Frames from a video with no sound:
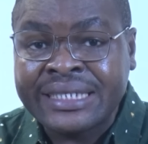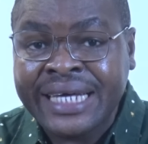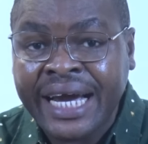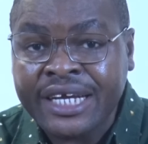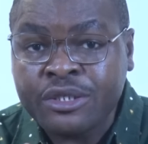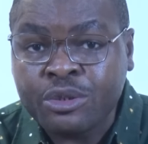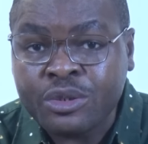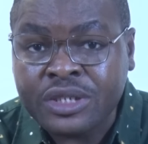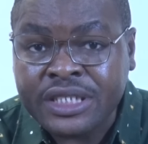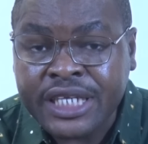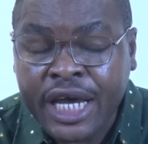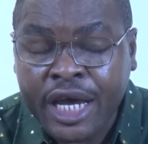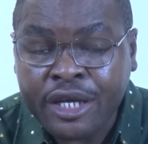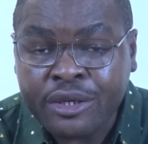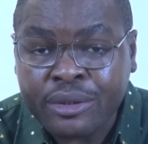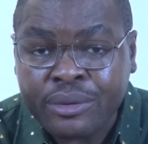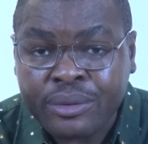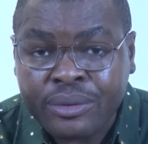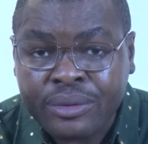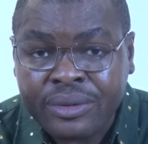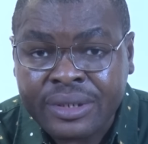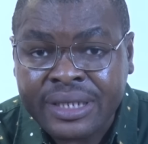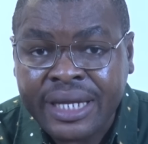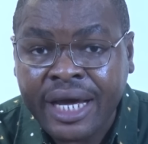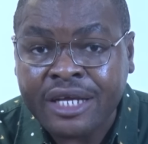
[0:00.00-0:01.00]
That will tell
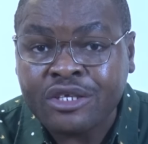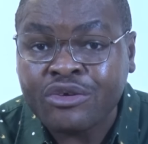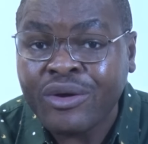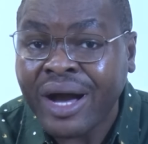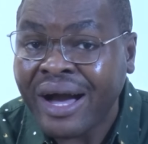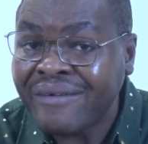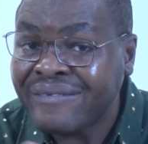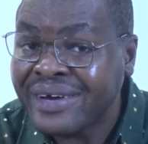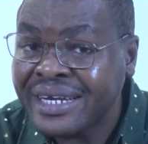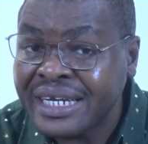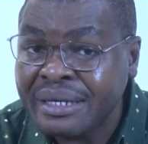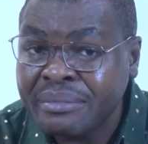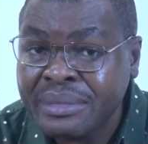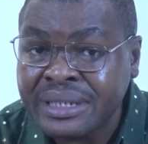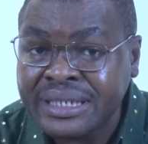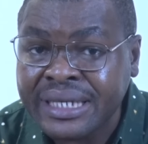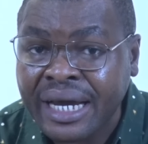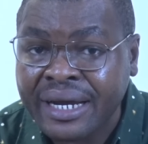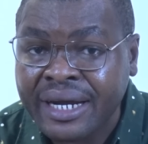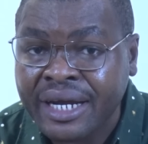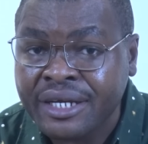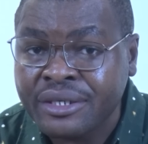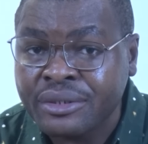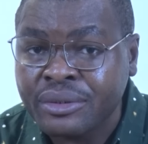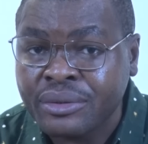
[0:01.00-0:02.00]
you that you have
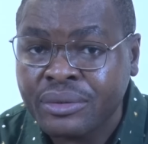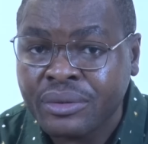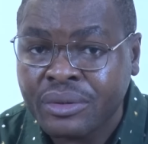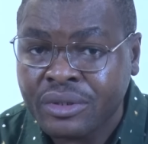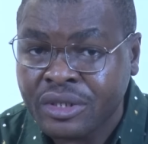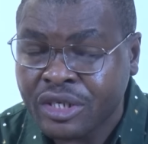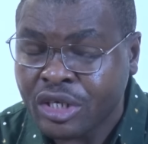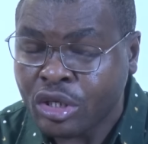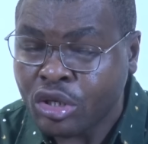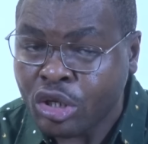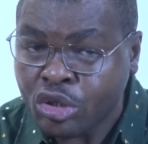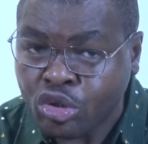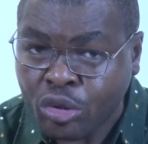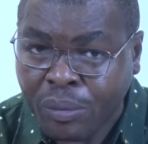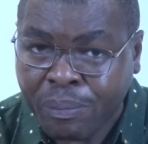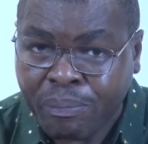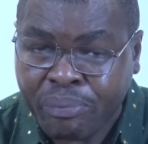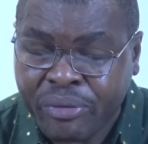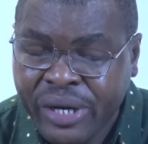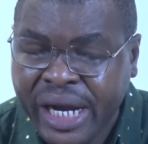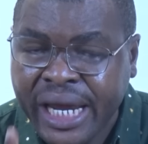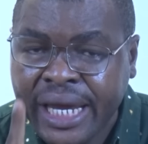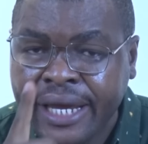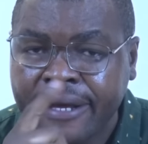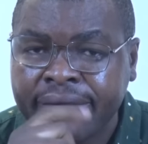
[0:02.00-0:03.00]
enemies around you. You need to
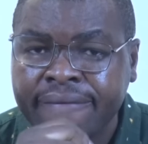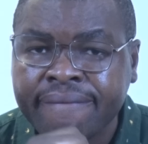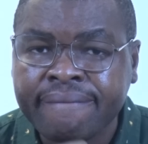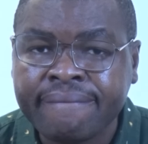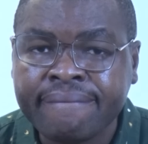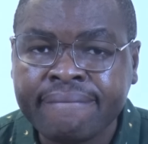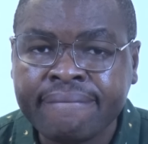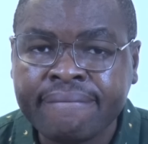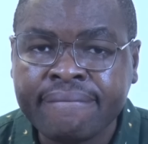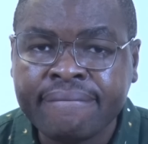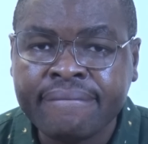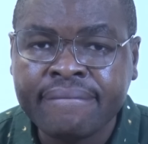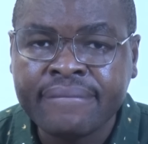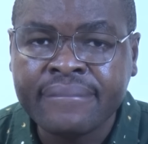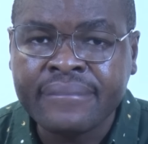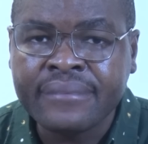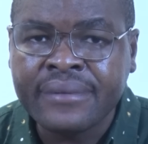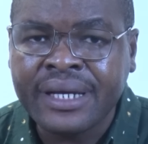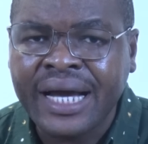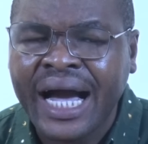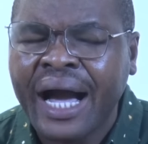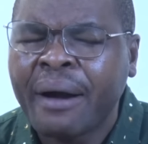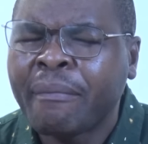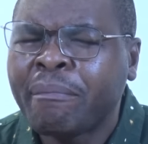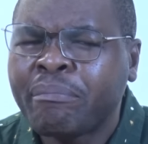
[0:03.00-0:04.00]
pray
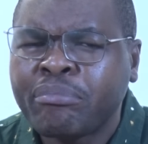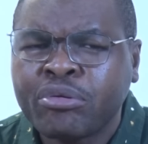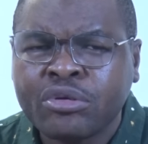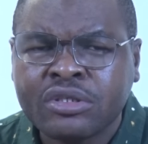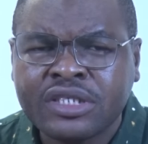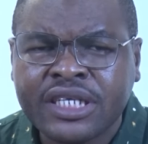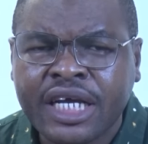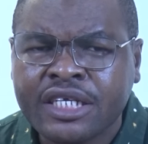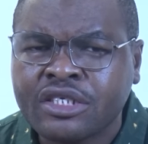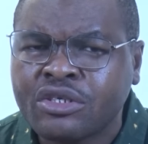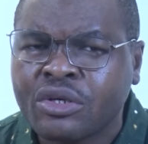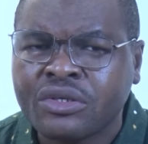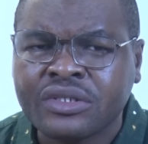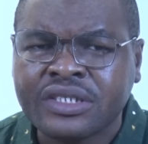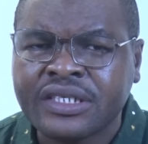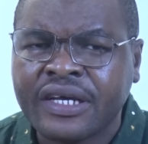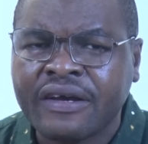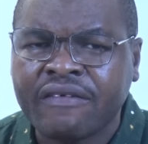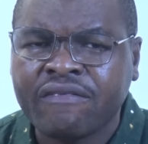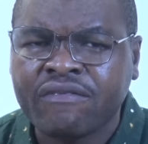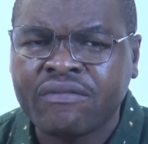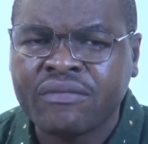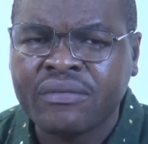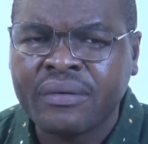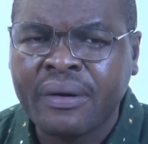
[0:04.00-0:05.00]
and protect
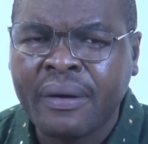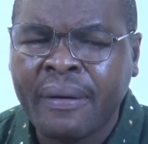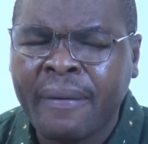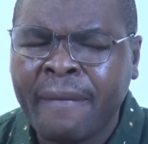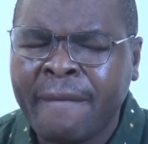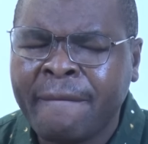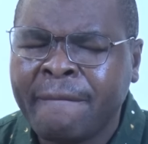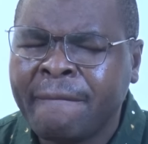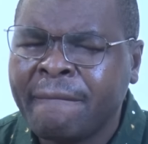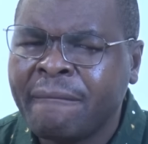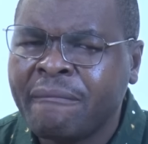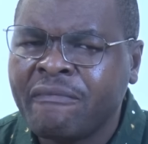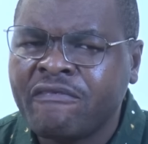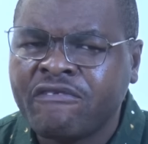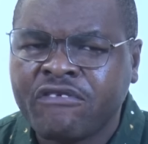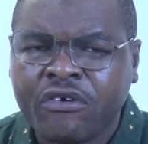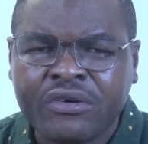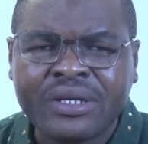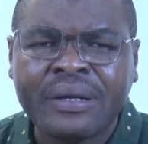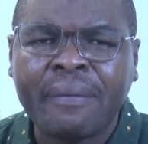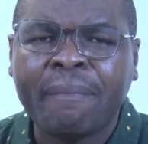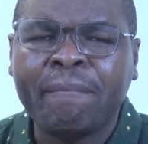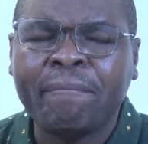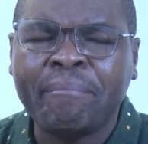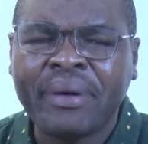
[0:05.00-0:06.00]
yourself
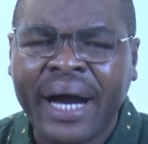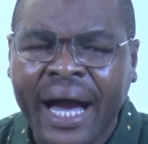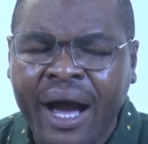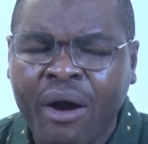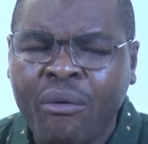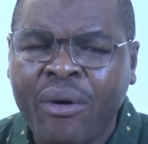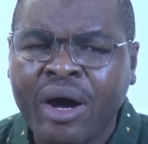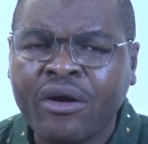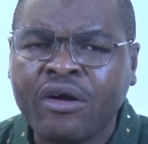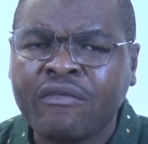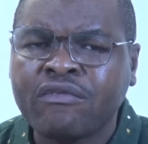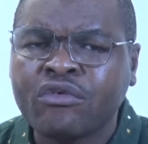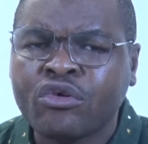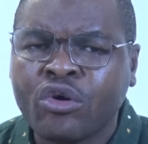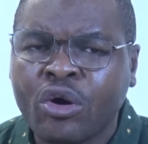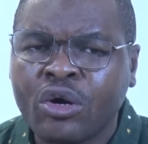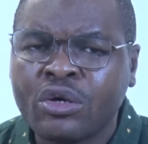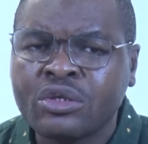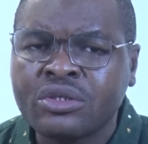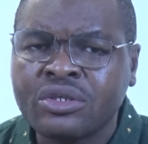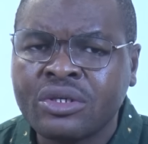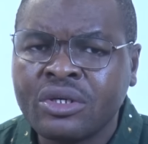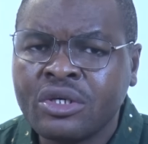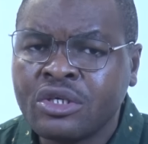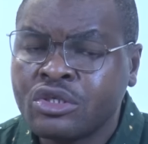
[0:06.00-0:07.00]
for the power of
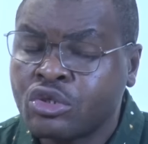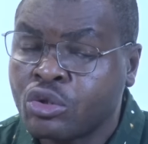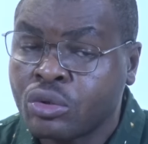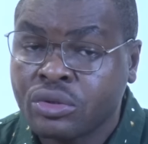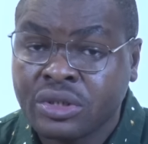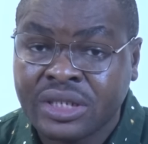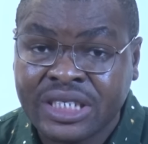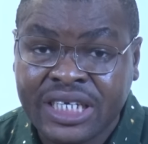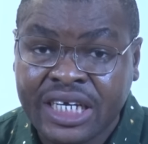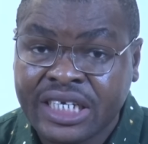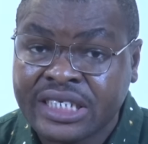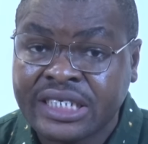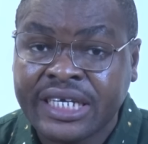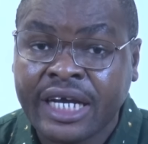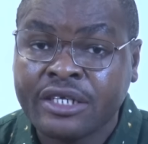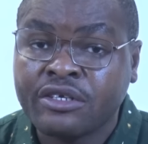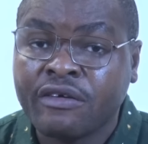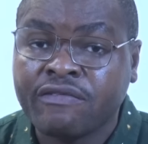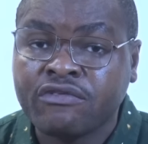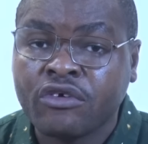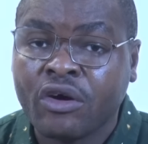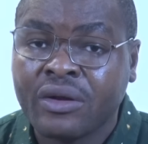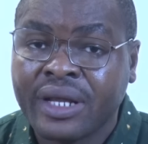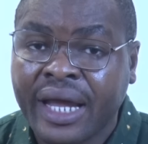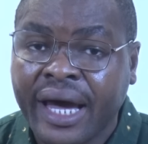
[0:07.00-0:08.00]
God to take
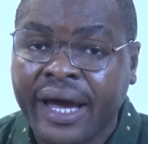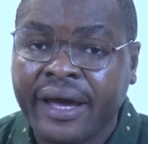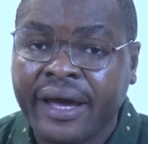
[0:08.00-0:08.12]
charge of your